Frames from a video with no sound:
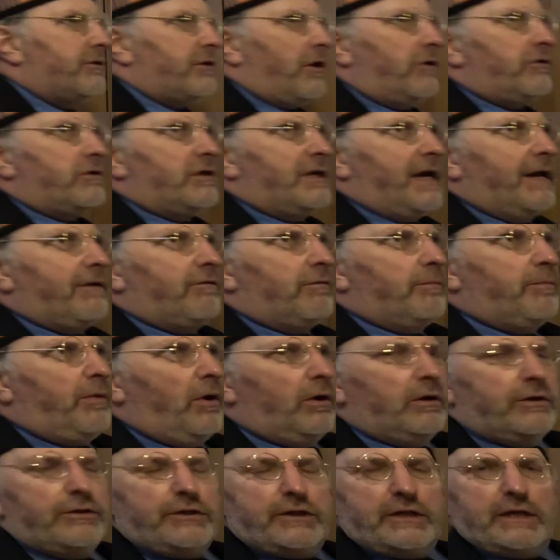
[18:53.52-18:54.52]
social
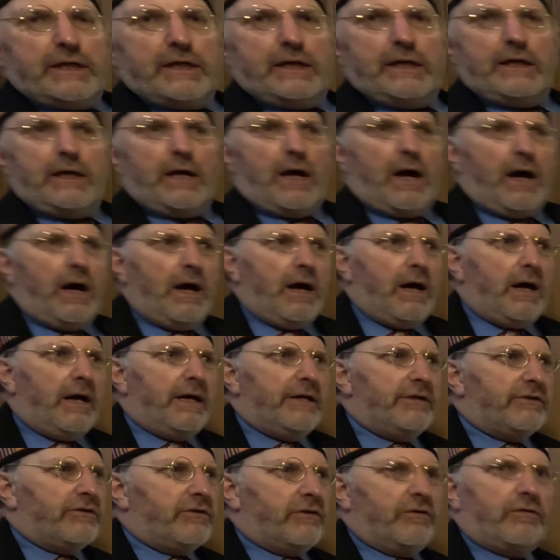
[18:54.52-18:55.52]
anthropology,
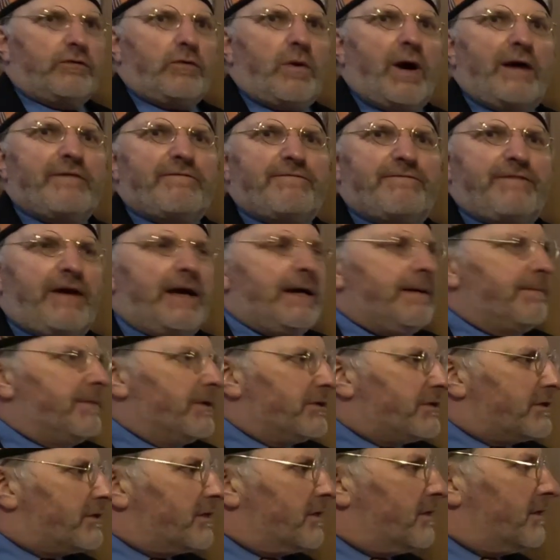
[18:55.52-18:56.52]
it's sort of quite
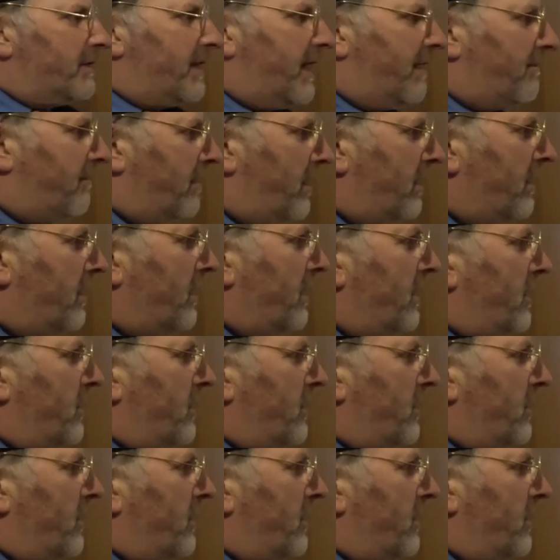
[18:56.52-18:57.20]
famous that there are,